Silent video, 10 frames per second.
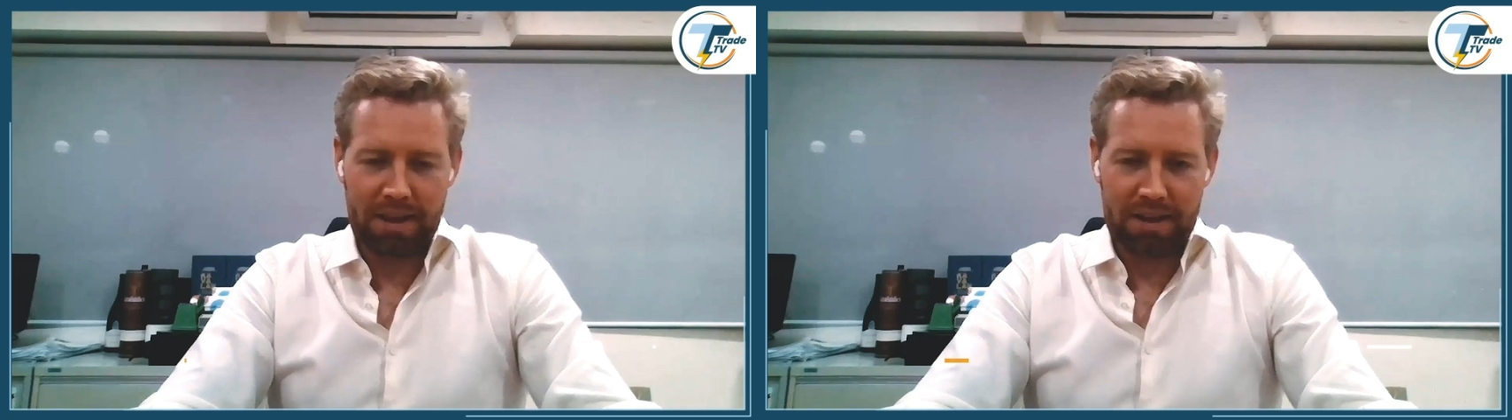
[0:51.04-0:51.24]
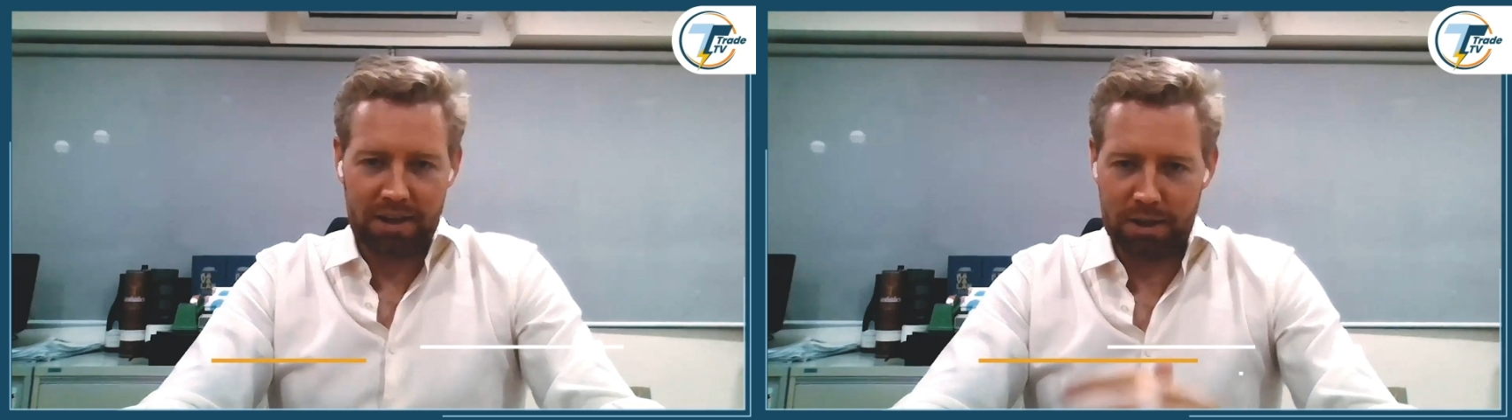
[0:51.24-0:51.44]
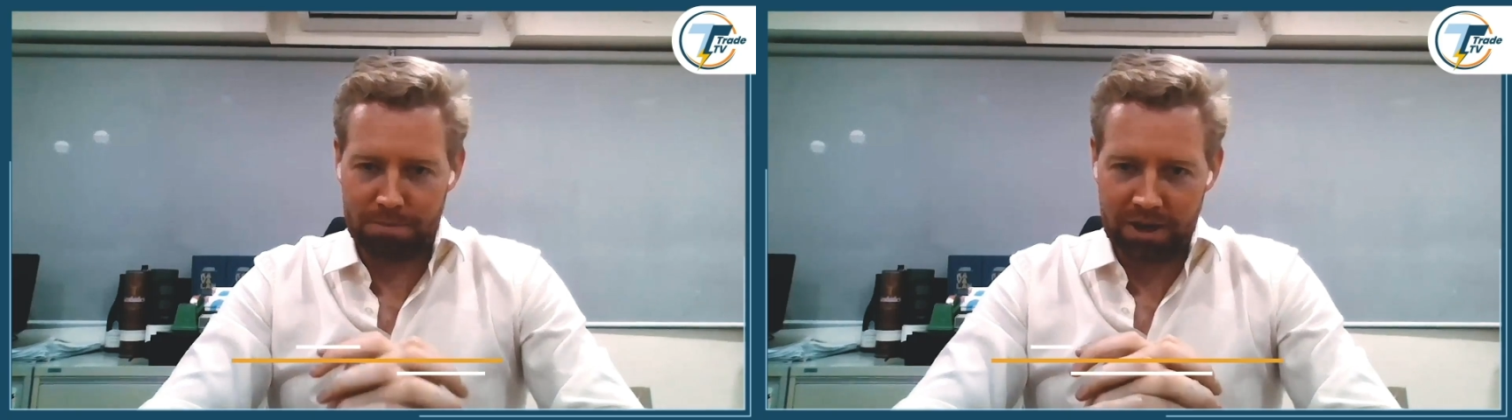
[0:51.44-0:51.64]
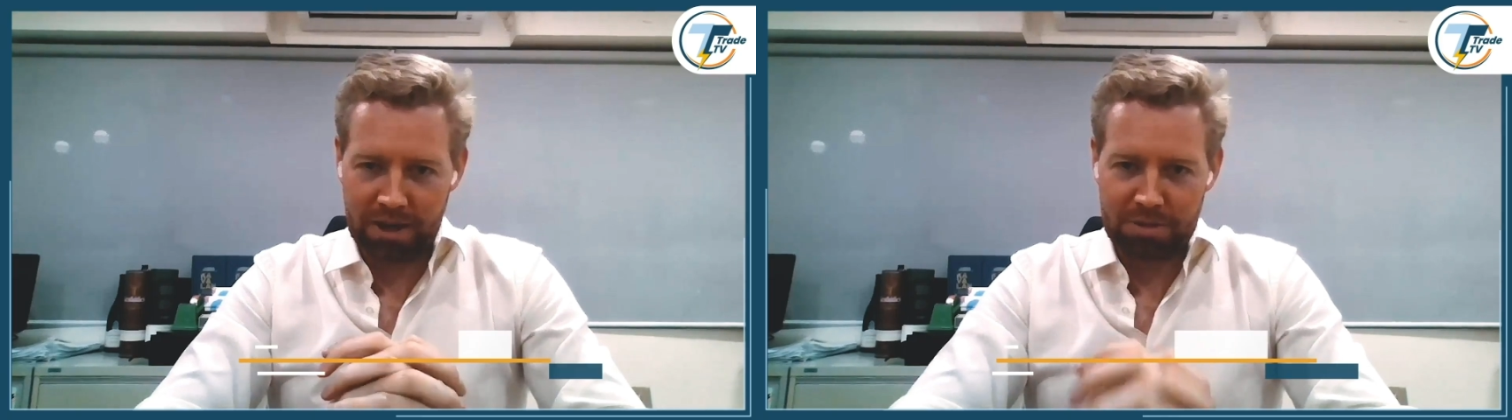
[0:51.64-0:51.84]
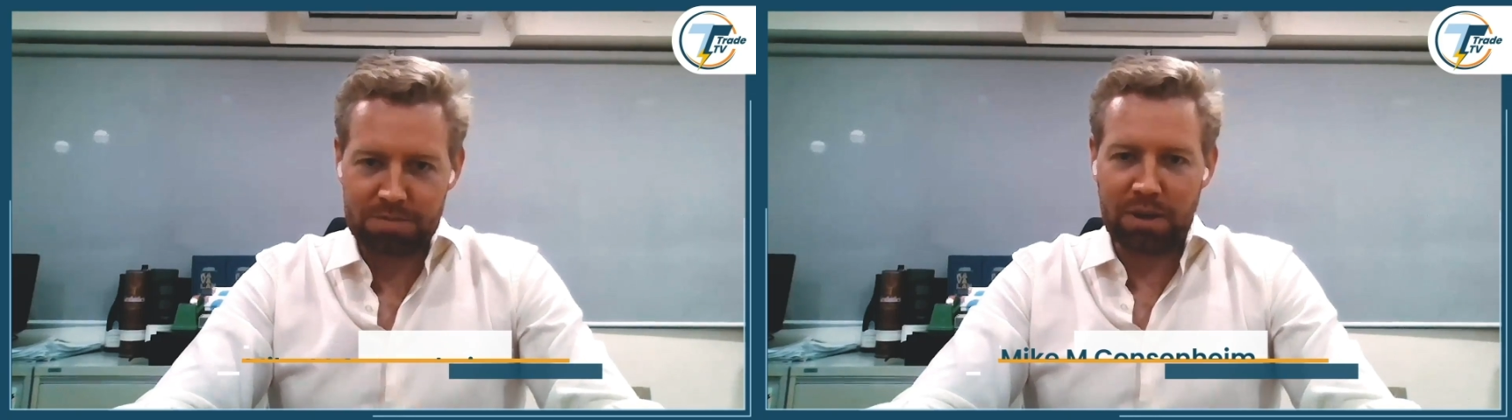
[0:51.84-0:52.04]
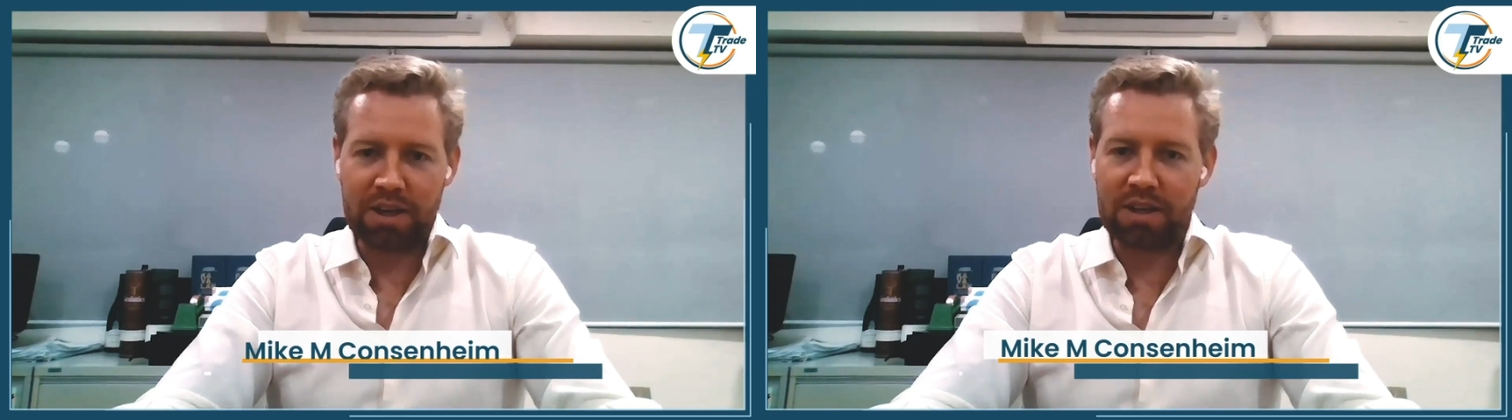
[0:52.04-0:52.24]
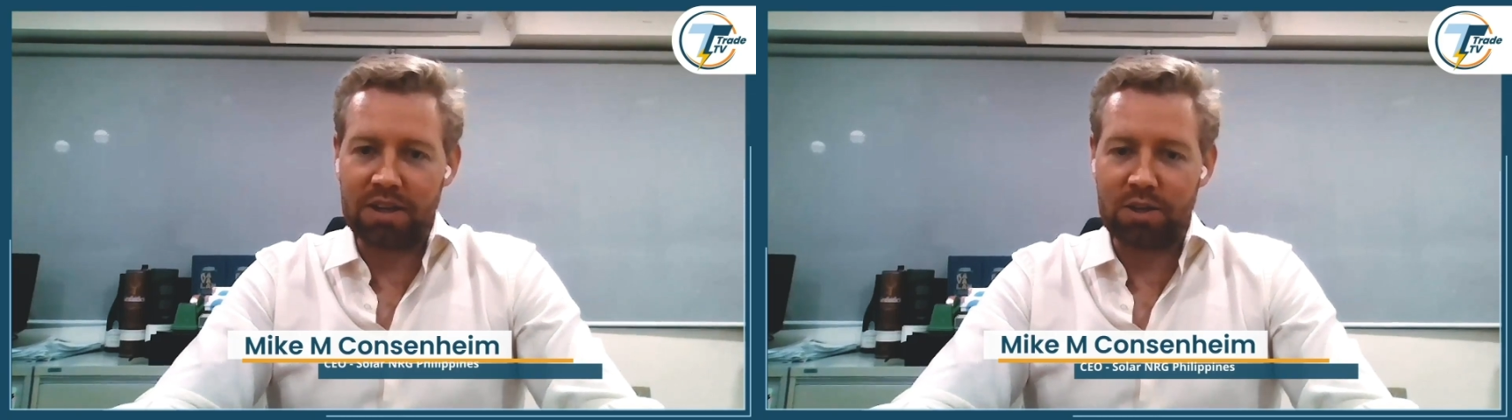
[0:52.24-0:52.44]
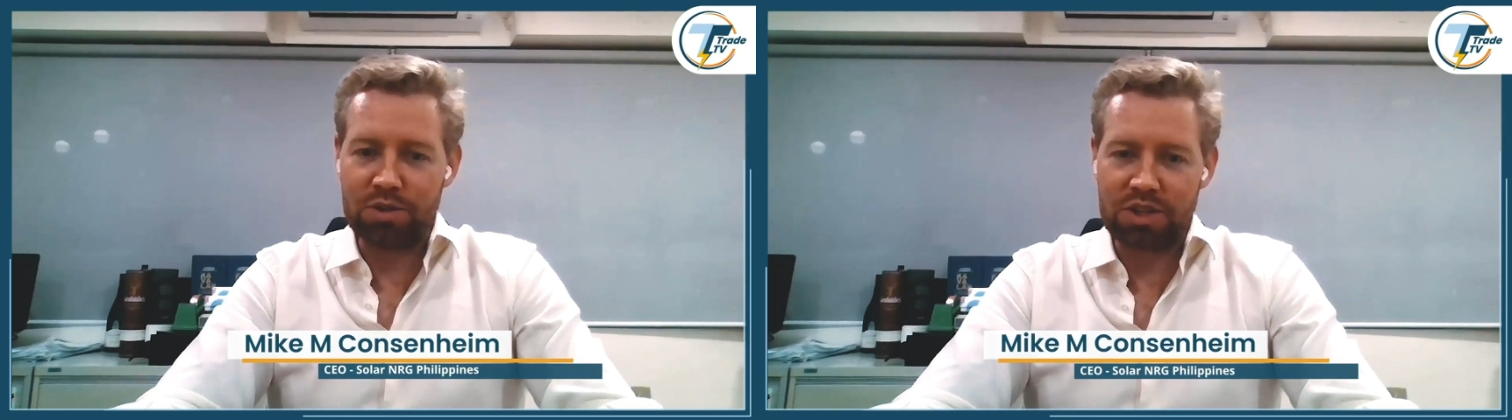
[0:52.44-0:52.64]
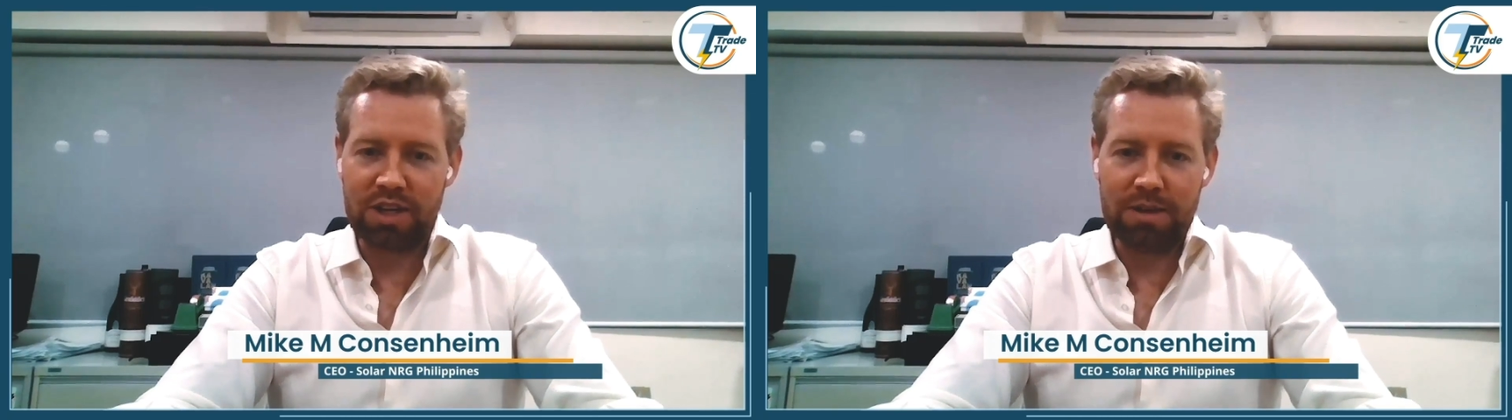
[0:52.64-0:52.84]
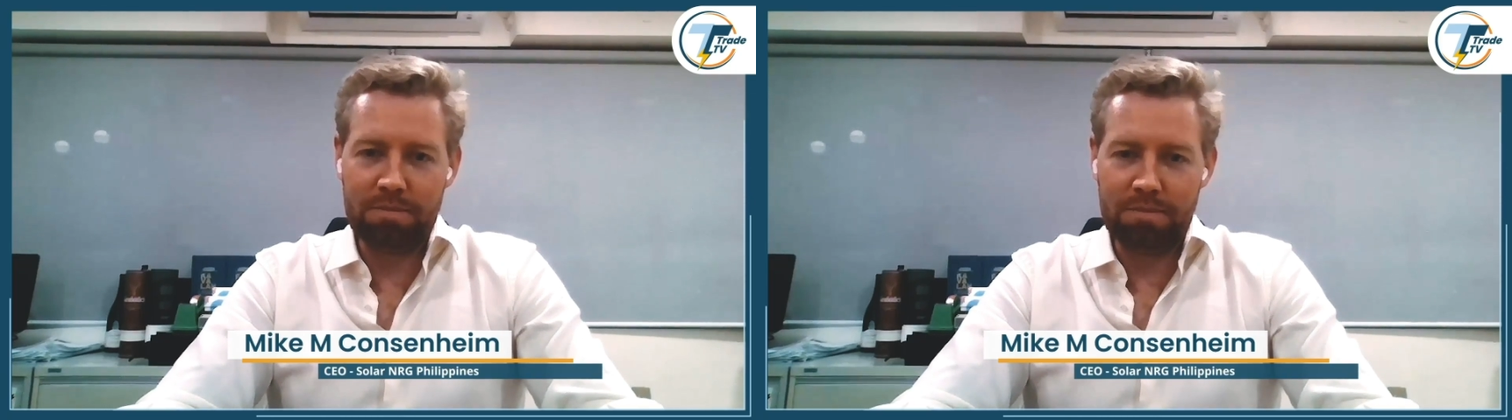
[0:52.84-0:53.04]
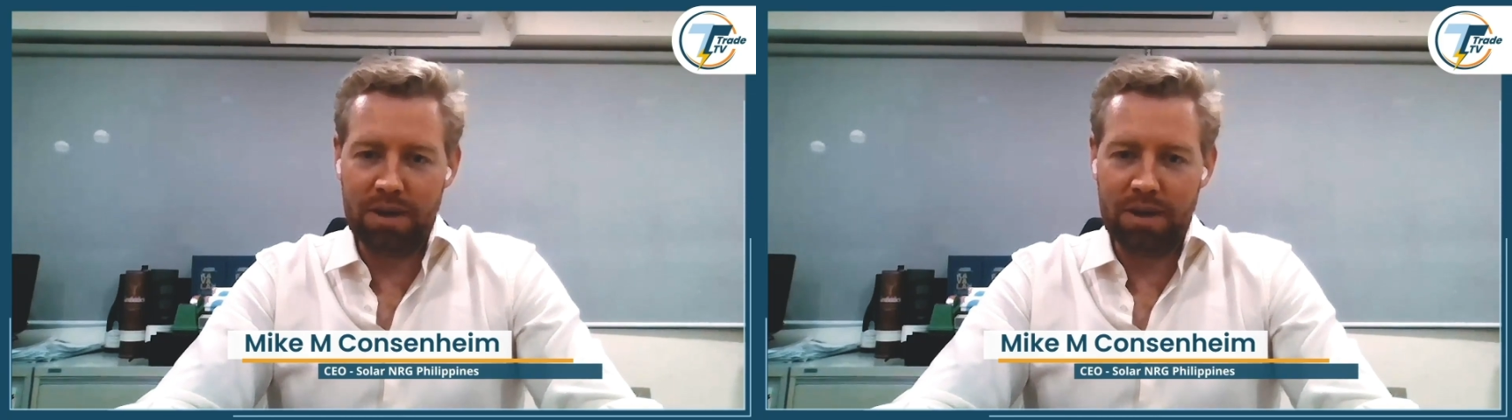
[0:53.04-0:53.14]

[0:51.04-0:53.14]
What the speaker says: My name is Mike Consenheim.